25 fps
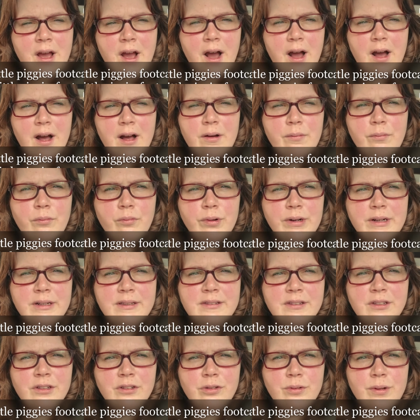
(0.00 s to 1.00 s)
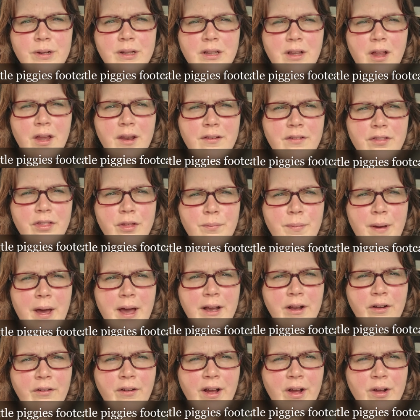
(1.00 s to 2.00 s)
Um, we're still doing a lot of the
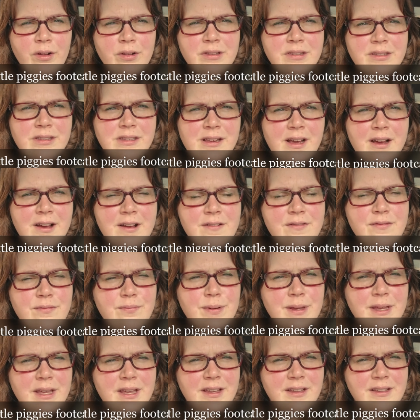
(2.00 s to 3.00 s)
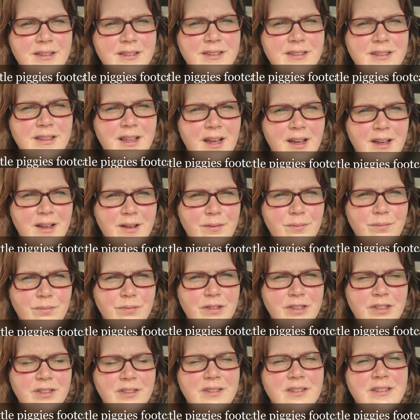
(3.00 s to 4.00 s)
background stuff because um,
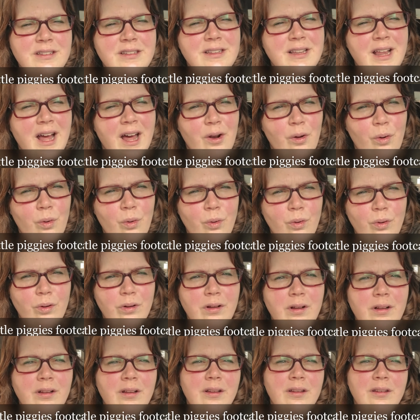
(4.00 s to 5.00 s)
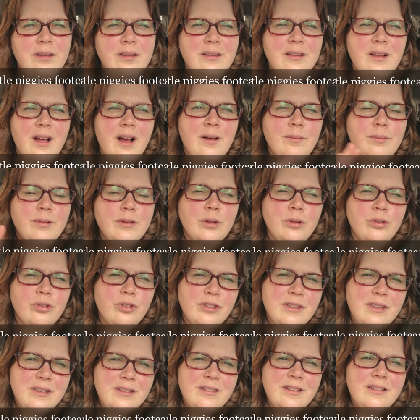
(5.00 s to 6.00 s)
just that whole um, social
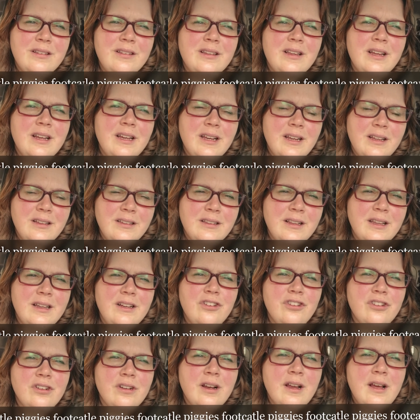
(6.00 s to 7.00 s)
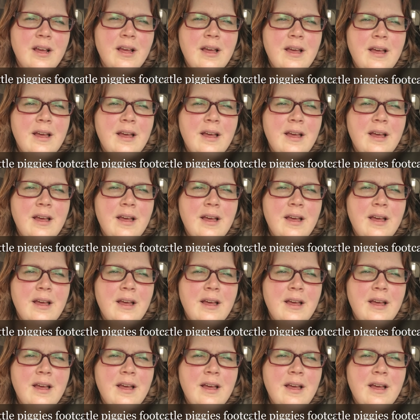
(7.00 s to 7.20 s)
distancing and isolation